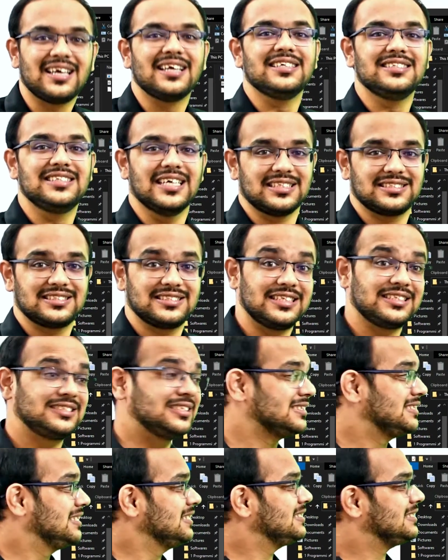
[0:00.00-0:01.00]
Yes, this
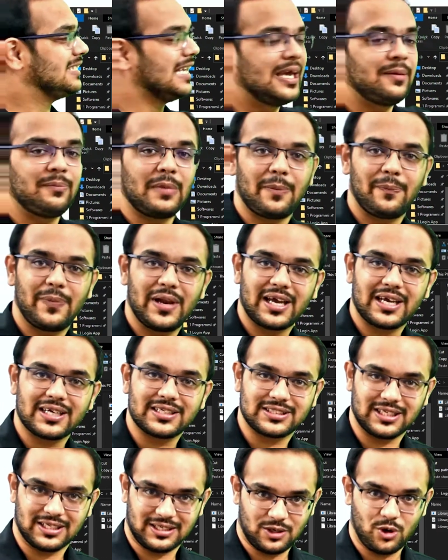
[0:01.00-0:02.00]
is the same
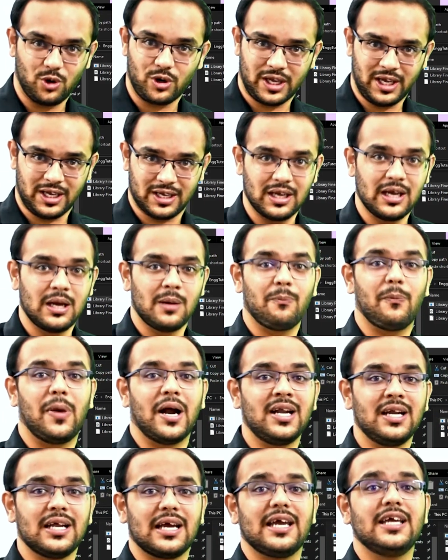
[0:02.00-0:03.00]
application, okay,
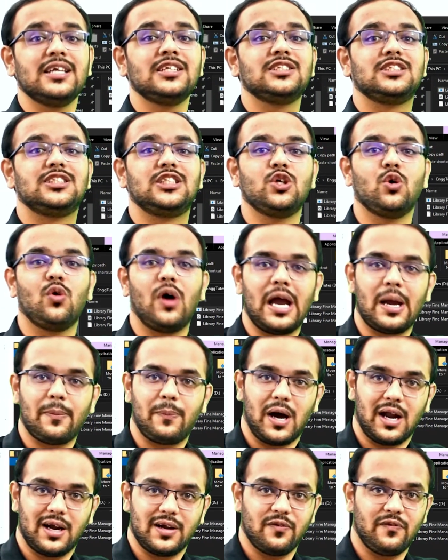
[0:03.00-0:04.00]
but in GUI
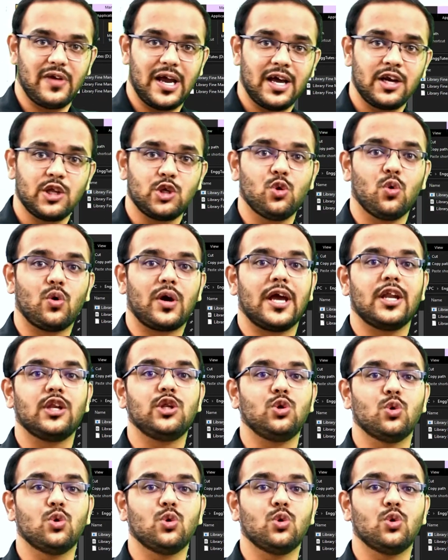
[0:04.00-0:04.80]
part, where you can